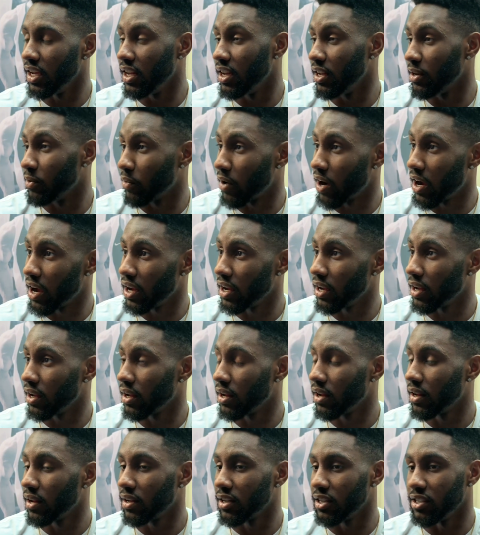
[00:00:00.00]
eating right,
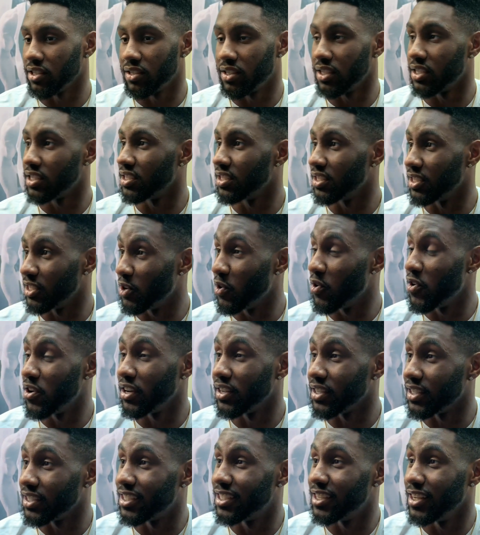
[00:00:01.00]
consistently
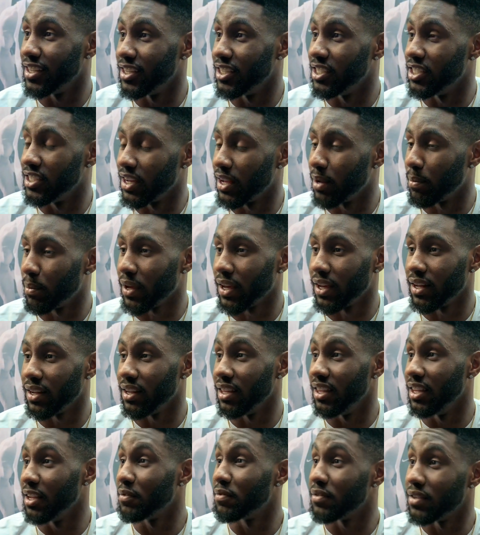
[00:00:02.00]
going to the gym
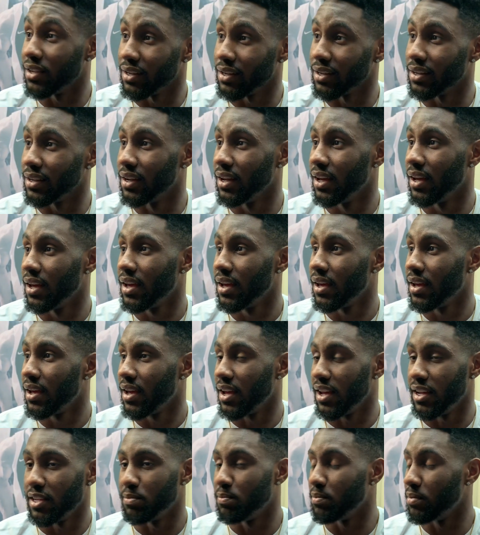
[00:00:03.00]
and lifting
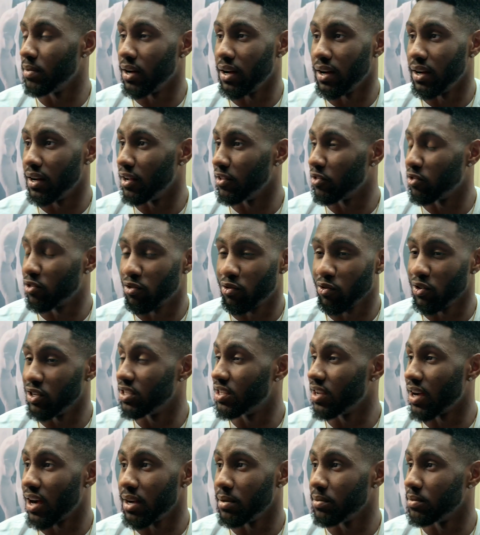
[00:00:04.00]
3
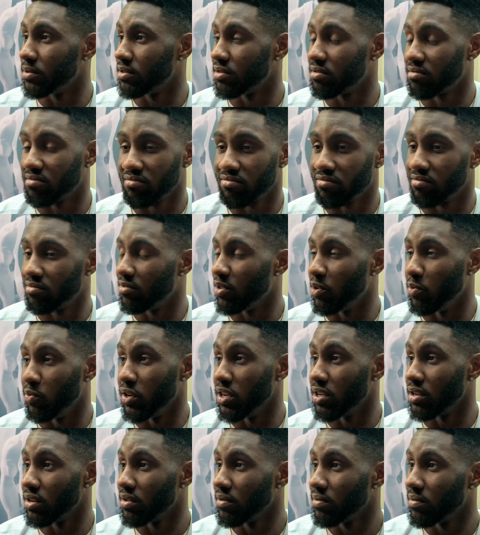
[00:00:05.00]
times a
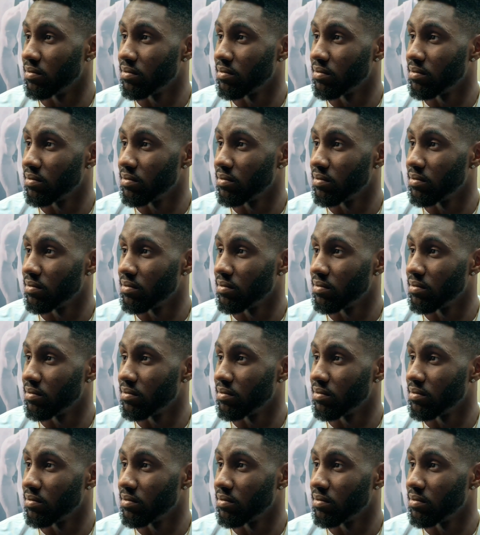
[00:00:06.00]
week.